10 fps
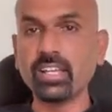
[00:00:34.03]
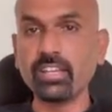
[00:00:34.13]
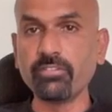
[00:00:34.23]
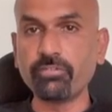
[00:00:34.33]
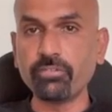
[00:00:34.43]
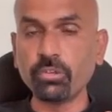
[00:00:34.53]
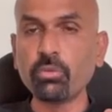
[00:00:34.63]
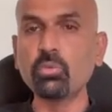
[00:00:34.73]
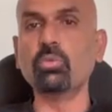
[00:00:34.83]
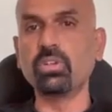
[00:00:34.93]
If you
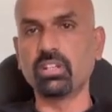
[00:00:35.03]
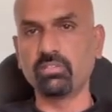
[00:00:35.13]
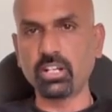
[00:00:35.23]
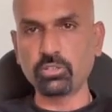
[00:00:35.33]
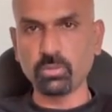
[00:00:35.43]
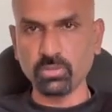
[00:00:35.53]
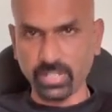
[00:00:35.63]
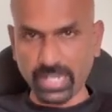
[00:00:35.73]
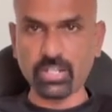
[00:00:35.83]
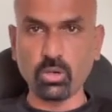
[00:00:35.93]
want to
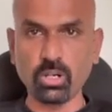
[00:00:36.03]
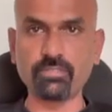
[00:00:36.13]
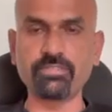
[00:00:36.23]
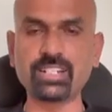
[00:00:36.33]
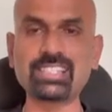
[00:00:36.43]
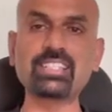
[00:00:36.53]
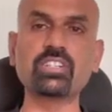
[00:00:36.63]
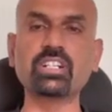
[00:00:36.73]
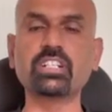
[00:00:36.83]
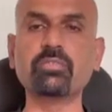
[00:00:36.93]
get a lot of research
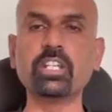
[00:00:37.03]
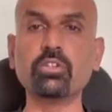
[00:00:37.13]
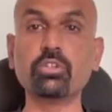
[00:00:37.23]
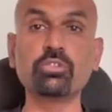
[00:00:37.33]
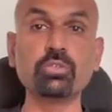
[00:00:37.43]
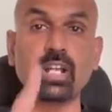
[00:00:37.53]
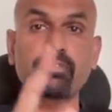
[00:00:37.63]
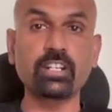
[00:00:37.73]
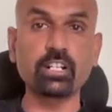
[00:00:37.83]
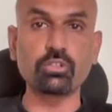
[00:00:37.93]
related videos, do not
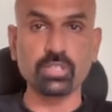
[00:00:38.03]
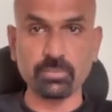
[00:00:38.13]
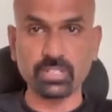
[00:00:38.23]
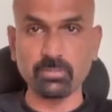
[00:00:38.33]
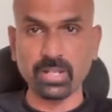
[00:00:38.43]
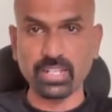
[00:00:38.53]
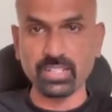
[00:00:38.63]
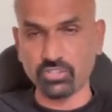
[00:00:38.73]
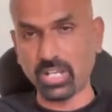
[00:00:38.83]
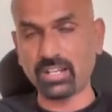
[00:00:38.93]
forget to subscribe my
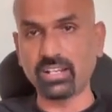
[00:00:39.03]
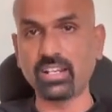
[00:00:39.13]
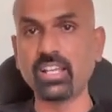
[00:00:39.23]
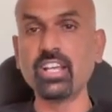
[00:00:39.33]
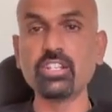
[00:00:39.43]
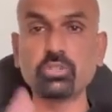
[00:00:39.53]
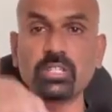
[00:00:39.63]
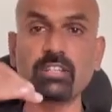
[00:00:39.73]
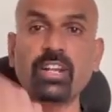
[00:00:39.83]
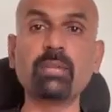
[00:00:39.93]
channel so
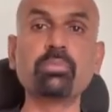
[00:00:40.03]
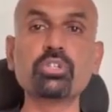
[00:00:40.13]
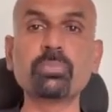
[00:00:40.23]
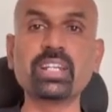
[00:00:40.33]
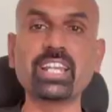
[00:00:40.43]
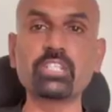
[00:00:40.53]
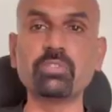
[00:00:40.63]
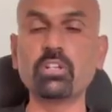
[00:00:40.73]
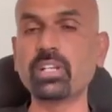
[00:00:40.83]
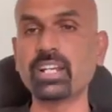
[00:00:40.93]
that when I post my next
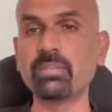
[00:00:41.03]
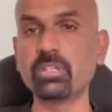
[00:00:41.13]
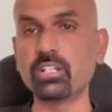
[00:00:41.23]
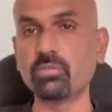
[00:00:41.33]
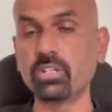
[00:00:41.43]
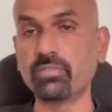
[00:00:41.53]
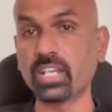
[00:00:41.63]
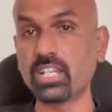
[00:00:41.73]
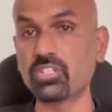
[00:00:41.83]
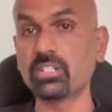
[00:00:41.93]
video, you'll get an immediate
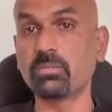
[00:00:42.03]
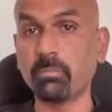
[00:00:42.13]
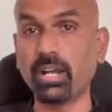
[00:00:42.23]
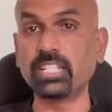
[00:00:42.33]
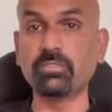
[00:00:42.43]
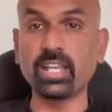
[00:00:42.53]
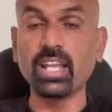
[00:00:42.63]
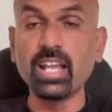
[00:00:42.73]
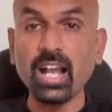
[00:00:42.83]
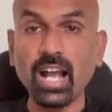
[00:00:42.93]
notification. By the way,
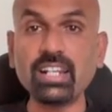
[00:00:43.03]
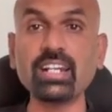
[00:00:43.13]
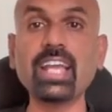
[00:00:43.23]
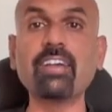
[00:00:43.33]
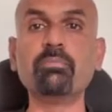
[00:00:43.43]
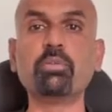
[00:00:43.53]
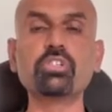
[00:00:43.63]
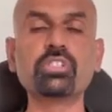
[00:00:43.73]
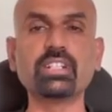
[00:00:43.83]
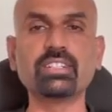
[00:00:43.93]
already I have
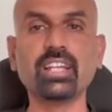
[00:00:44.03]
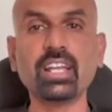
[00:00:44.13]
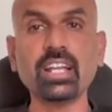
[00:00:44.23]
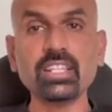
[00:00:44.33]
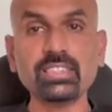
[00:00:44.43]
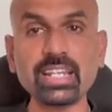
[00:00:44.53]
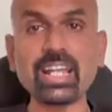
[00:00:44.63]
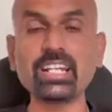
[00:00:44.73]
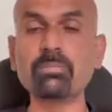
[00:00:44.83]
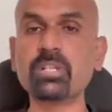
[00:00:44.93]
posted three
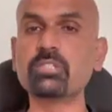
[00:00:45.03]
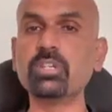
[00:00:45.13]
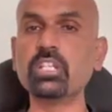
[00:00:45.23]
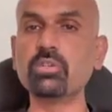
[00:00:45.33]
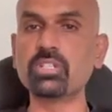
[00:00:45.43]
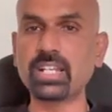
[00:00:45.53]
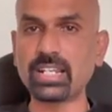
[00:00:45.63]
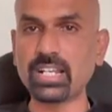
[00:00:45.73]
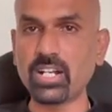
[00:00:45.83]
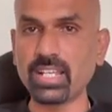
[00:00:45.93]
hundred plus videos
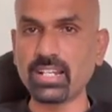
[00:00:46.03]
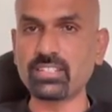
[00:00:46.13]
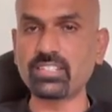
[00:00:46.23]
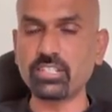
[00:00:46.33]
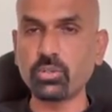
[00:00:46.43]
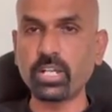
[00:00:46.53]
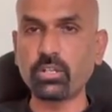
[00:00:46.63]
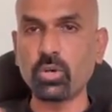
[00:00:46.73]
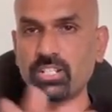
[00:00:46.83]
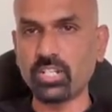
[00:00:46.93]
regarding research. You can
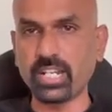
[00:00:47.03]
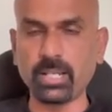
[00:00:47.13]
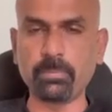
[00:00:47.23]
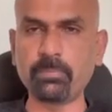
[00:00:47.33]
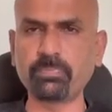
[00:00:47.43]
go and check it out.